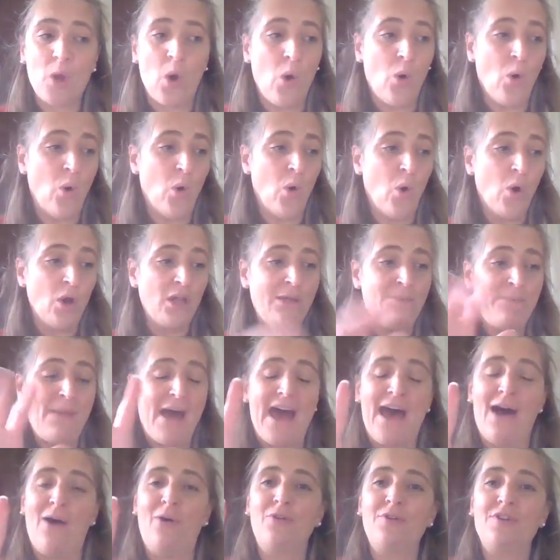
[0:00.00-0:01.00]
all
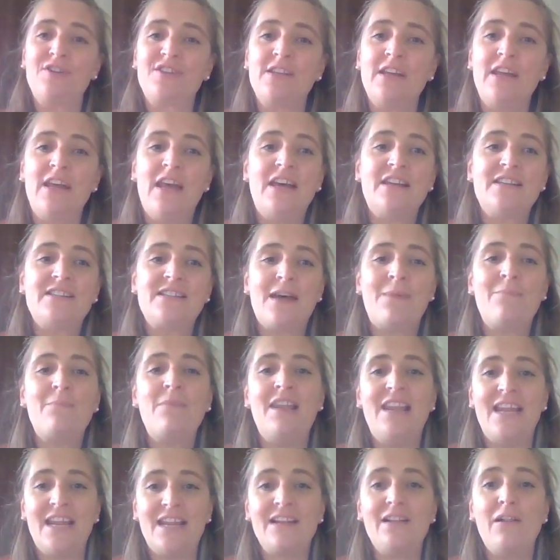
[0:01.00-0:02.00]
about some
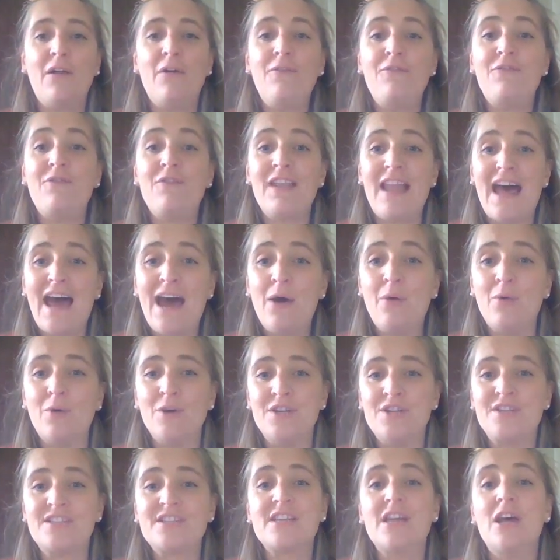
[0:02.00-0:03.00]
little
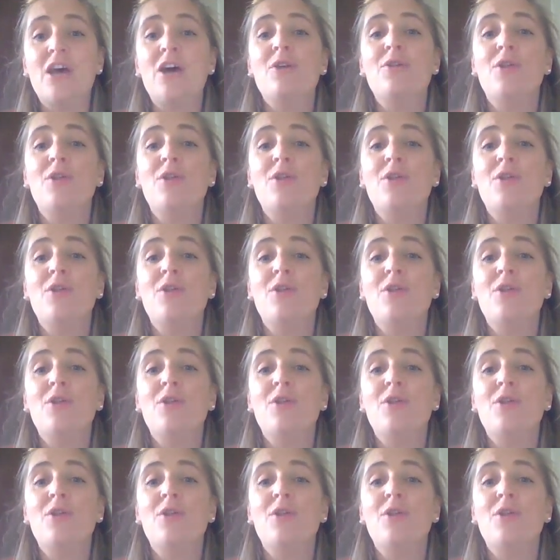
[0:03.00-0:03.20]
flowers